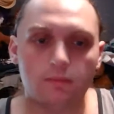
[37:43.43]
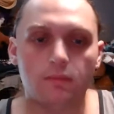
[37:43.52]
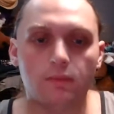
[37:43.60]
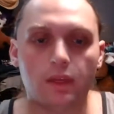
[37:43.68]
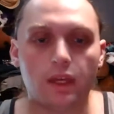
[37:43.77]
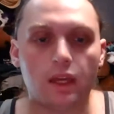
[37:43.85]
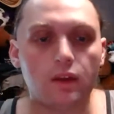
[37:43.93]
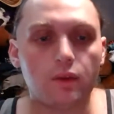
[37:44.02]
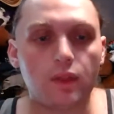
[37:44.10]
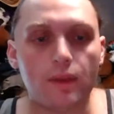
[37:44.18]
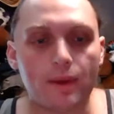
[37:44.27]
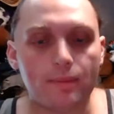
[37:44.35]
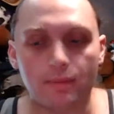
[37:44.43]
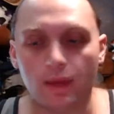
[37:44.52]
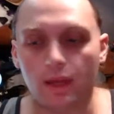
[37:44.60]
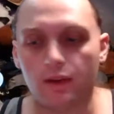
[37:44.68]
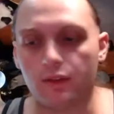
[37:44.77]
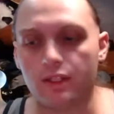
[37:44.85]
Like, I know
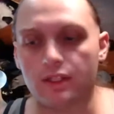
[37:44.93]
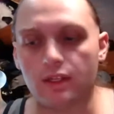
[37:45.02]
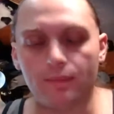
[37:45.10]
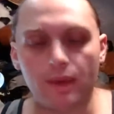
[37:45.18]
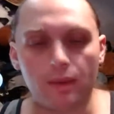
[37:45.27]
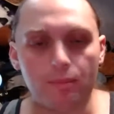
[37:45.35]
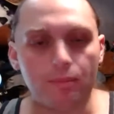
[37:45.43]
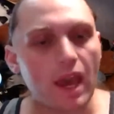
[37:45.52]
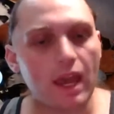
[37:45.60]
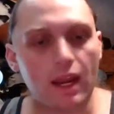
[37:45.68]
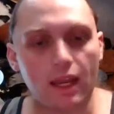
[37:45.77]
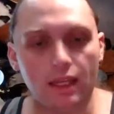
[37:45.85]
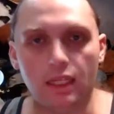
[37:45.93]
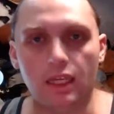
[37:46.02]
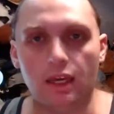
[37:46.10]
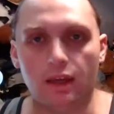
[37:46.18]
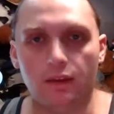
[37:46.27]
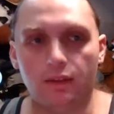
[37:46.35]
that's going to be a bad
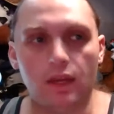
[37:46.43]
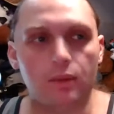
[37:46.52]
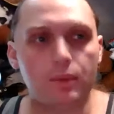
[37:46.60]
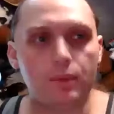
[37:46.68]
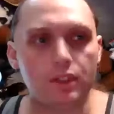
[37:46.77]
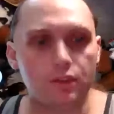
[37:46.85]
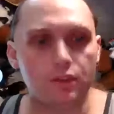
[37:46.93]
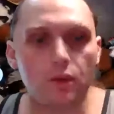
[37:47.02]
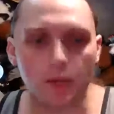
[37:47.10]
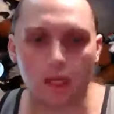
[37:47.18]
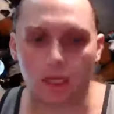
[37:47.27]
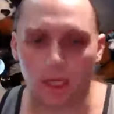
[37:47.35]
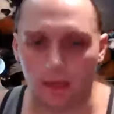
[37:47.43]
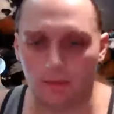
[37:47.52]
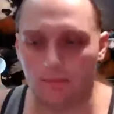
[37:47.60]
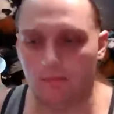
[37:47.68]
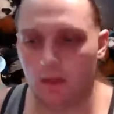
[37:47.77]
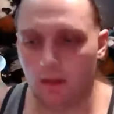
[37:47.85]
idea. That'll be a stupid idea.
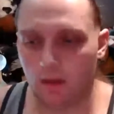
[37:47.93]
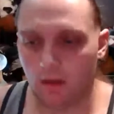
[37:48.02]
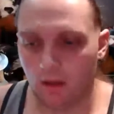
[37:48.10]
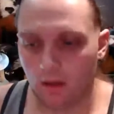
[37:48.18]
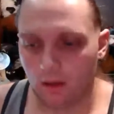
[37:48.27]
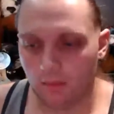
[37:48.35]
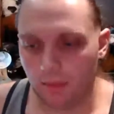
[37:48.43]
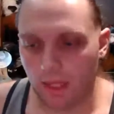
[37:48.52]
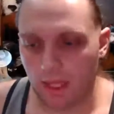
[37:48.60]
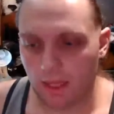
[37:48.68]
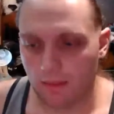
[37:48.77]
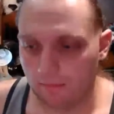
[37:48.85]
But